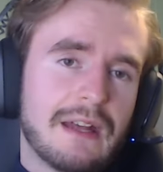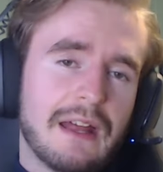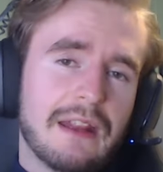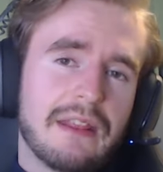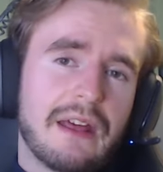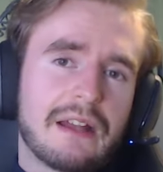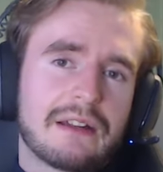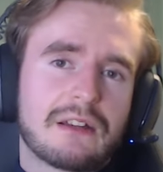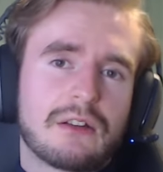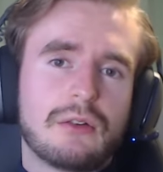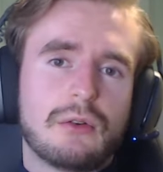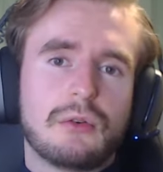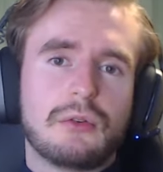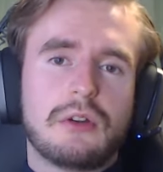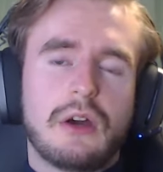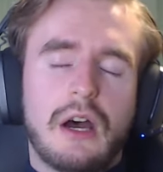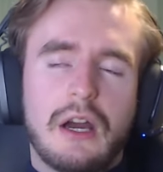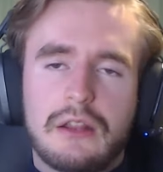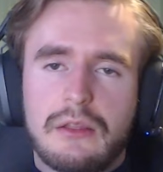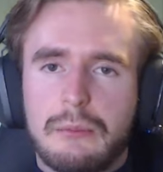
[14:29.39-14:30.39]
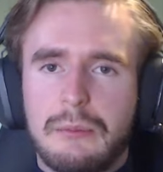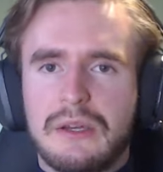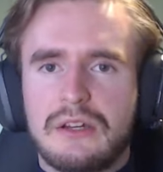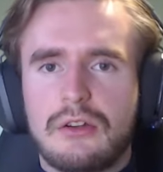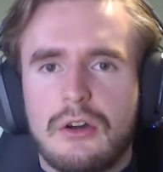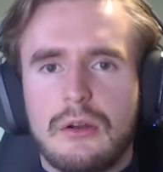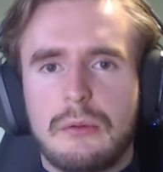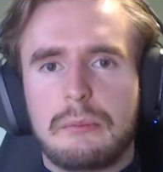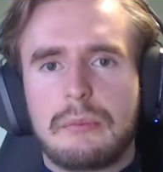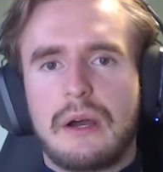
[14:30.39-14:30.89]
And that could either be
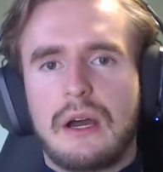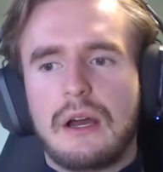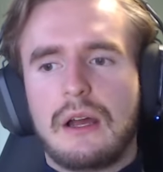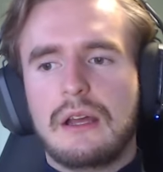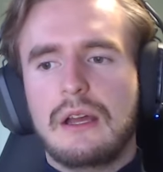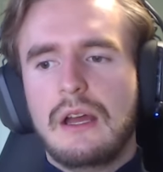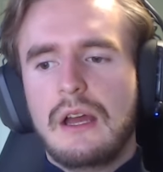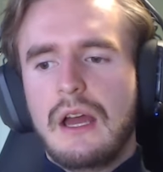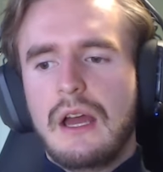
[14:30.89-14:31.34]
done by